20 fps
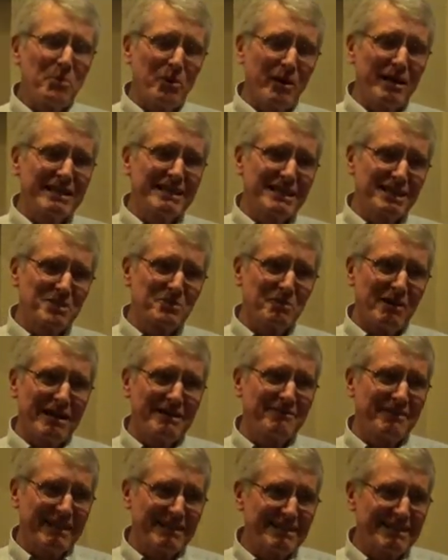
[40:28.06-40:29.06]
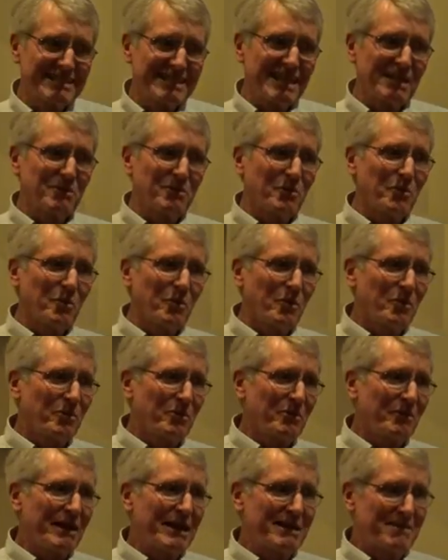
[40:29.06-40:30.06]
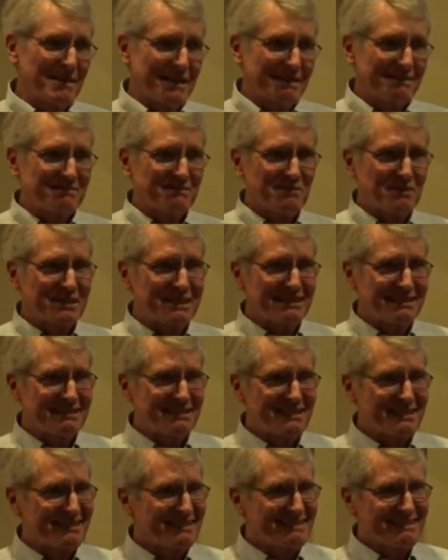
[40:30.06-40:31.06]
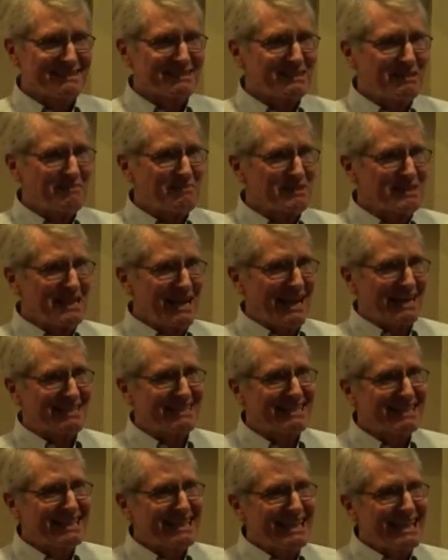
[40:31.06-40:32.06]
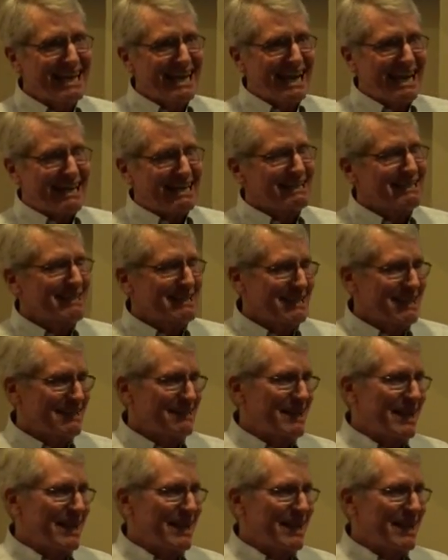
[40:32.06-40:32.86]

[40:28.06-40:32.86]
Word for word: point, his wife had to say, wait a minute, something's not, and